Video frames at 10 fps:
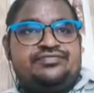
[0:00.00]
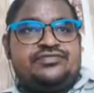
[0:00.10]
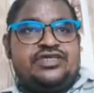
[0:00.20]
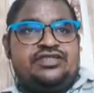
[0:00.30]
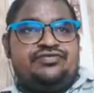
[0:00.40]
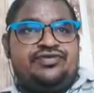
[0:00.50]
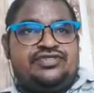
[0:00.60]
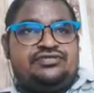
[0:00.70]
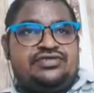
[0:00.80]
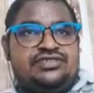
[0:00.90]
The
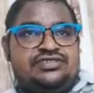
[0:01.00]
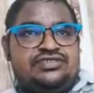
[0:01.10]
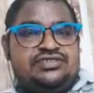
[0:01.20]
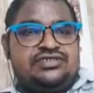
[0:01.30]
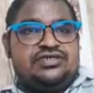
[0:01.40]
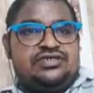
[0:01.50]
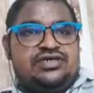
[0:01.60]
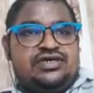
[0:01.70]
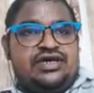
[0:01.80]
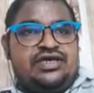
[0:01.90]
first one is
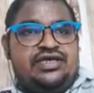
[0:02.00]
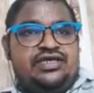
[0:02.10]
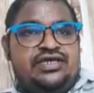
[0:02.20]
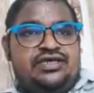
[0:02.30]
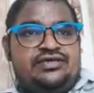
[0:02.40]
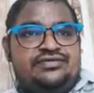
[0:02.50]
IA